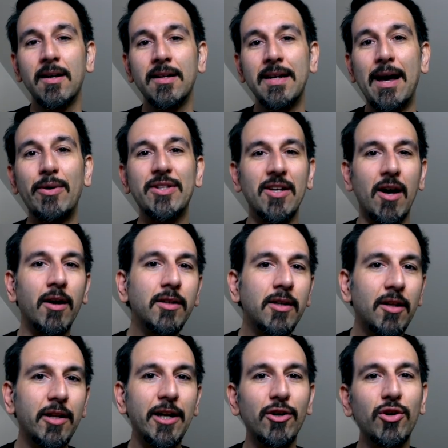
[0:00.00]
Now, it's
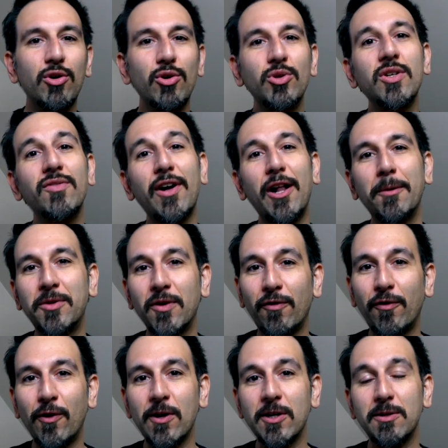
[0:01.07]
unclear who developed it
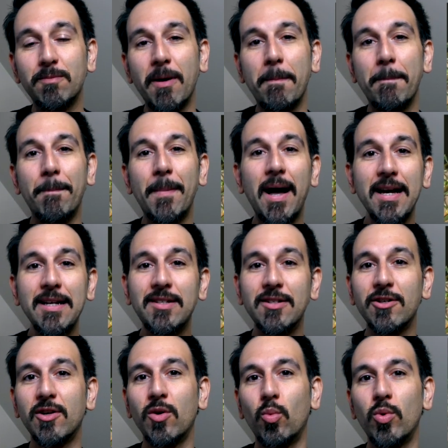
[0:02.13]
first, but
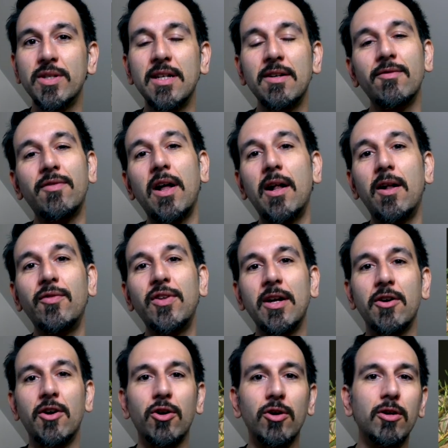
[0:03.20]
Meisner was involved in
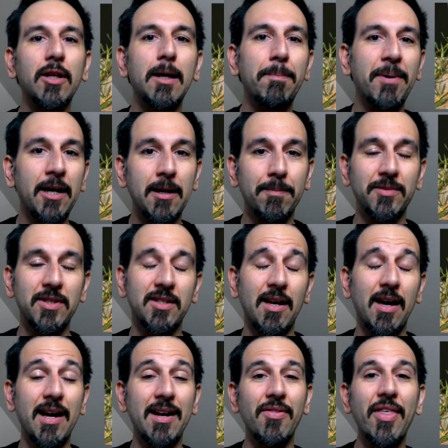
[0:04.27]
an early pickup
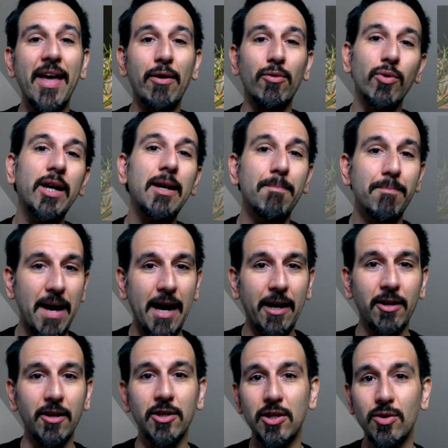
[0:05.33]
design that
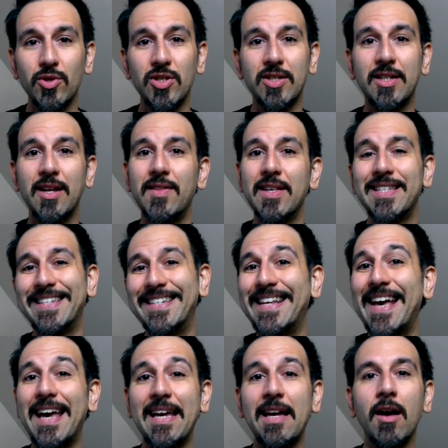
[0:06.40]
Rickenbacker uses to this
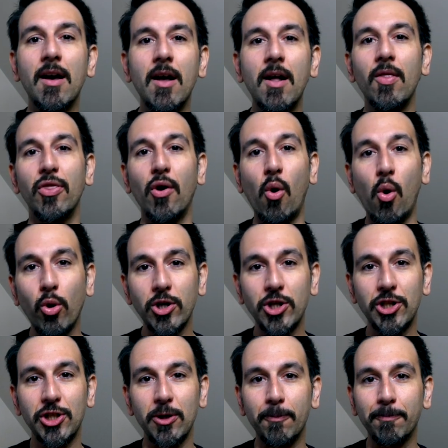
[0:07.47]
day, the
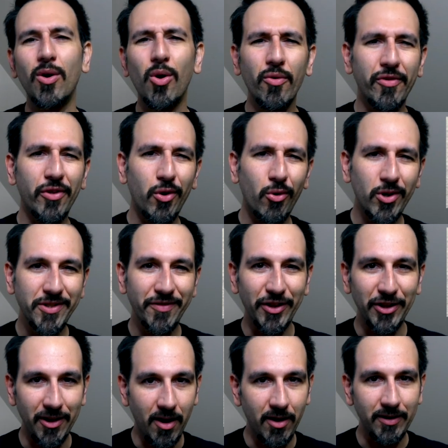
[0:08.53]
horseshoe. Over the course of a
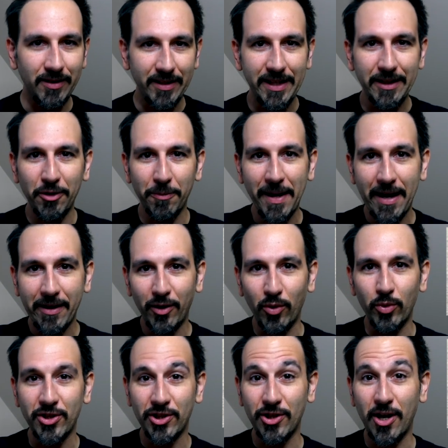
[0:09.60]
long legal battle,
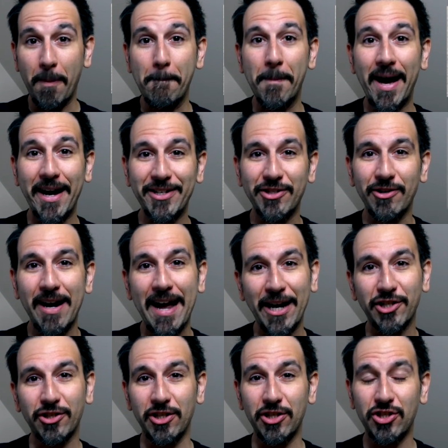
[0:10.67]
which saw Meisner
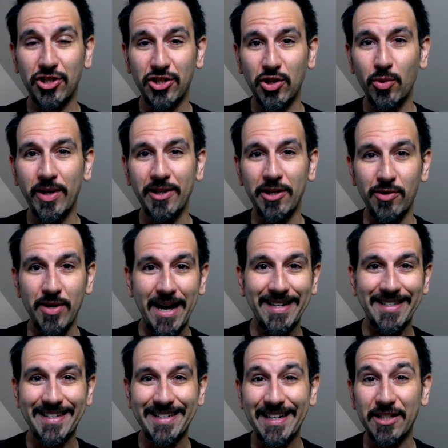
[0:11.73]
actually suing the
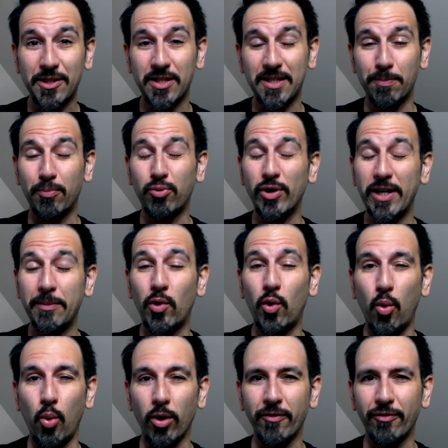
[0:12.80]
United States Supreme
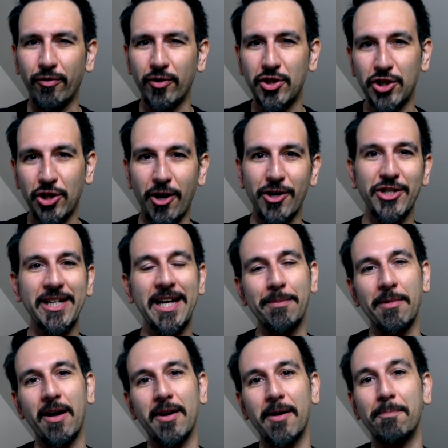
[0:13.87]
Court for charging
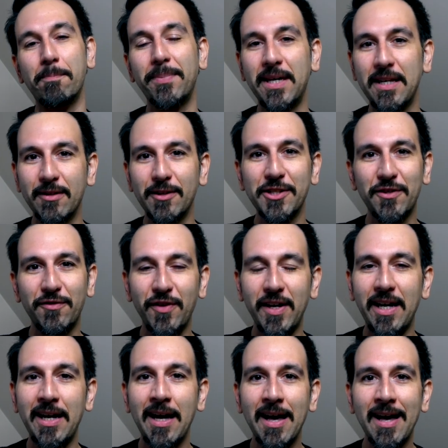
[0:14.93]
him an appeals
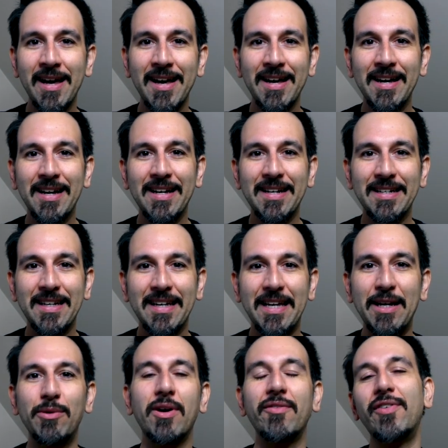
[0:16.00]
fee,
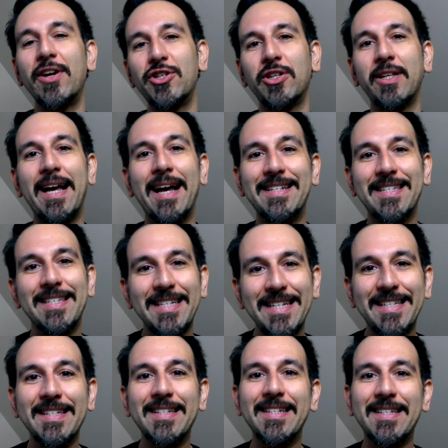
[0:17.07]
he eventually had to
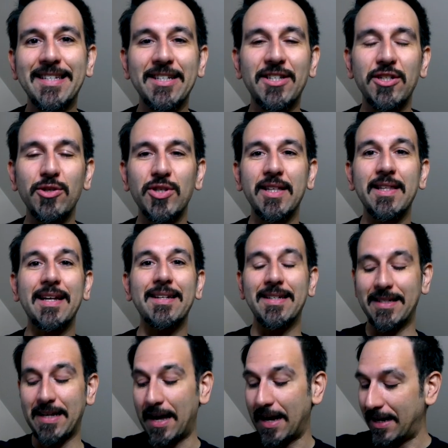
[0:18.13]
cease and desist using that
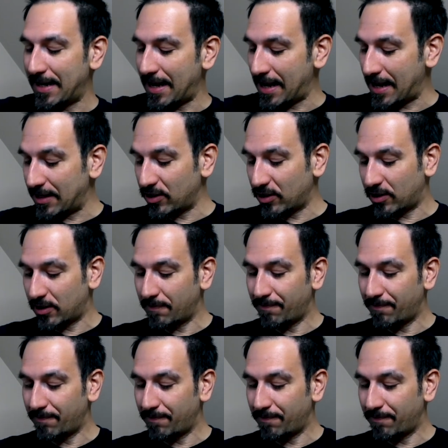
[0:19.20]
design and